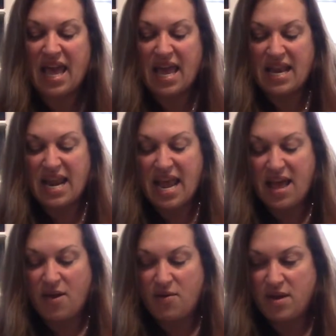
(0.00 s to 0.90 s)
And
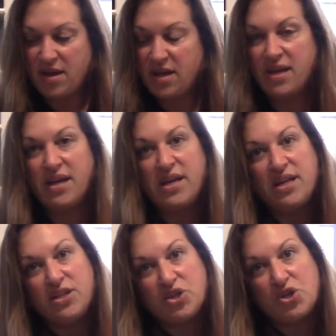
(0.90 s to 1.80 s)
now,
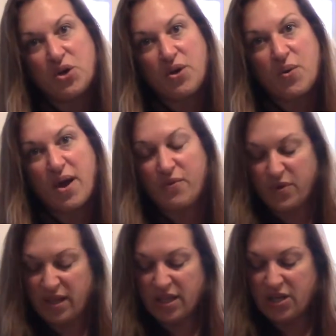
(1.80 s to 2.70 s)
to show you how
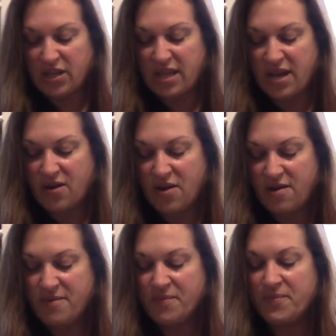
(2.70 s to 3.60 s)
really good they are,
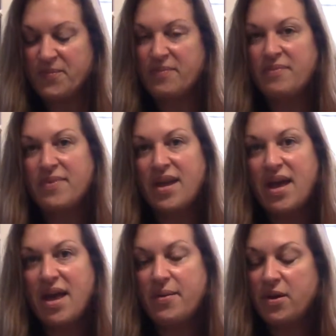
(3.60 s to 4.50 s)

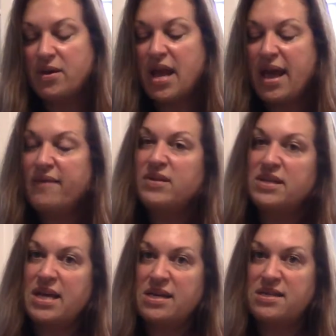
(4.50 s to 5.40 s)
I'm going to have to
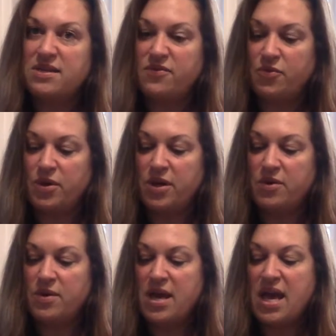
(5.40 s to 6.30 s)
test it for
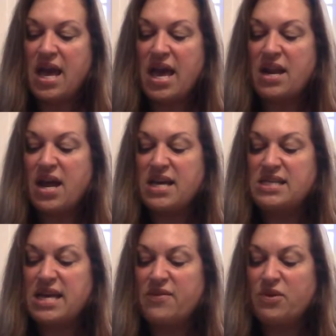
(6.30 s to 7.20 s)
you. And I
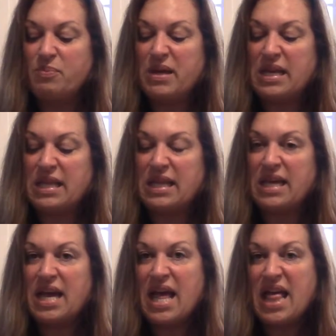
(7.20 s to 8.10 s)
say
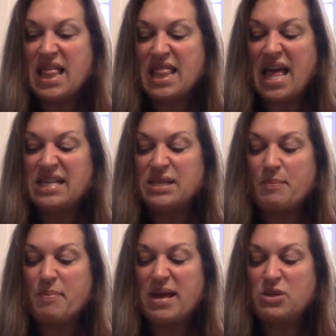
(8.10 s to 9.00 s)
repeatedly, that's the
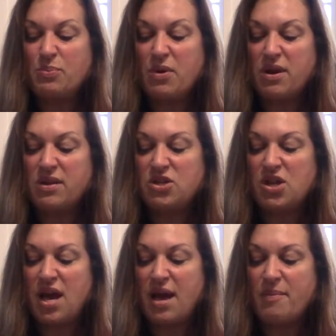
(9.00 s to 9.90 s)
best part of the
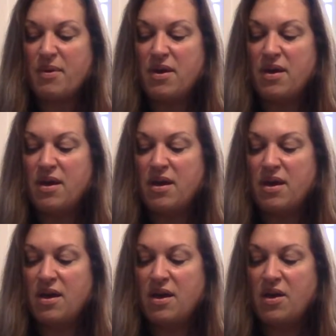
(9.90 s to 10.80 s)
job.
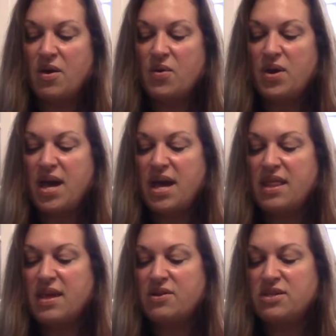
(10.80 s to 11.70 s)
Okay,
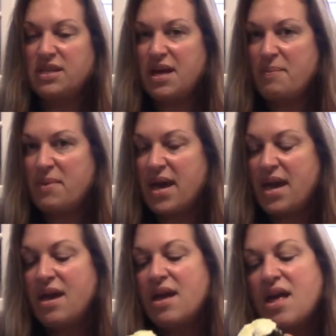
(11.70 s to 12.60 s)
there's the cupcake.